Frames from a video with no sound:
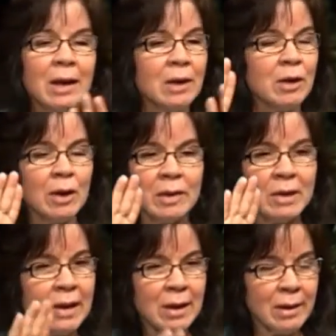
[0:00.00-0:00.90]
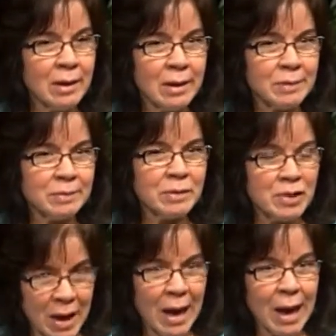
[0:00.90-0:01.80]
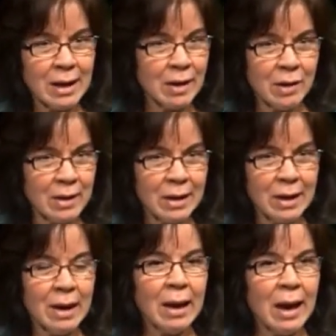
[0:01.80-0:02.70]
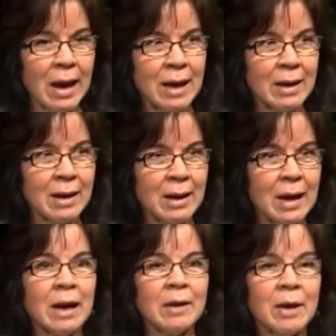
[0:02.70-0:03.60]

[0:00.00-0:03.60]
Nothing sad. You know, nothing. And I